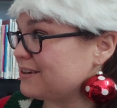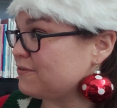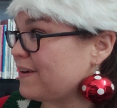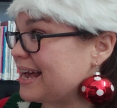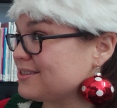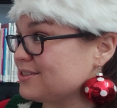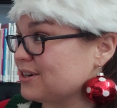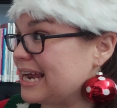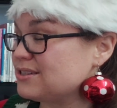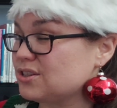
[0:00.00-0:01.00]
and
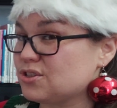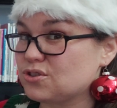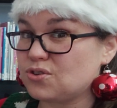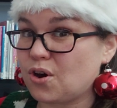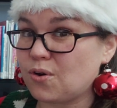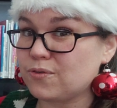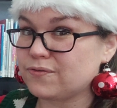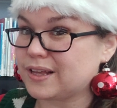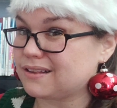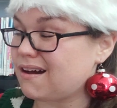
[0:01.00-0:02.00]
faster as the snow
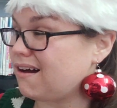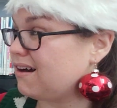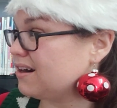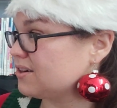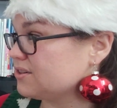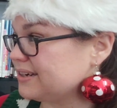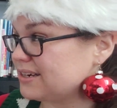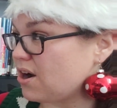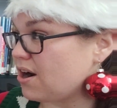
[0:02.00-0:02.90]
fell harder and